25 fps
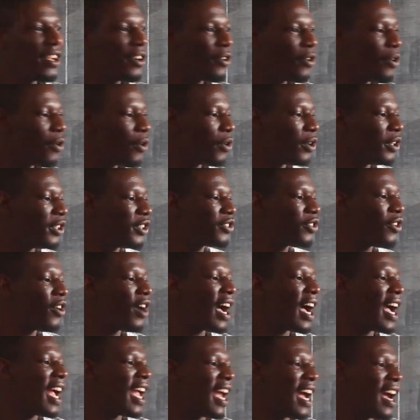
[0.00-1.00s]
good. So
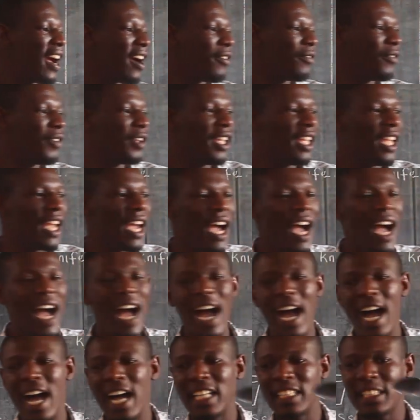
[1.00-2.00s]
I have here
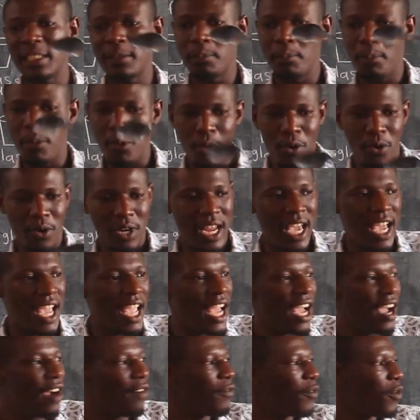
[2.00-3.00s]
a spoon. I
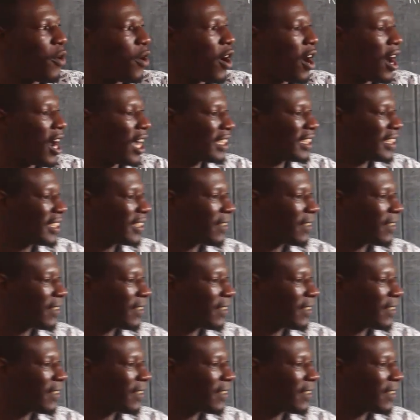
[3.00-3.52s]
have what?